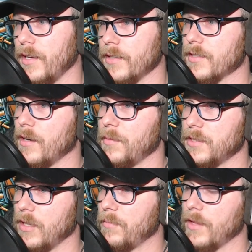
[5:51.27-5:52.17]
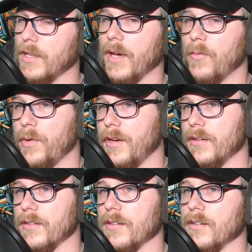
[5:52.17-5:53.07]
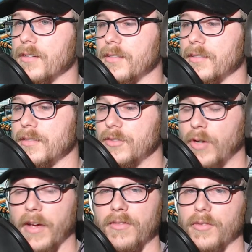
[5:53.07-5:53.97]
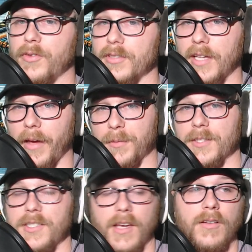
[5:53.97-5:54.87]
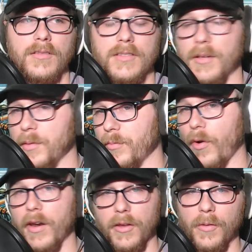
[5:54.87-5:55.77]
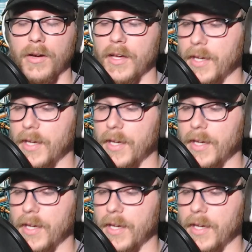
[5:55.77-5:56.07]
It's going to be something that we're trying for the first time on the channel. It's going to be brand new.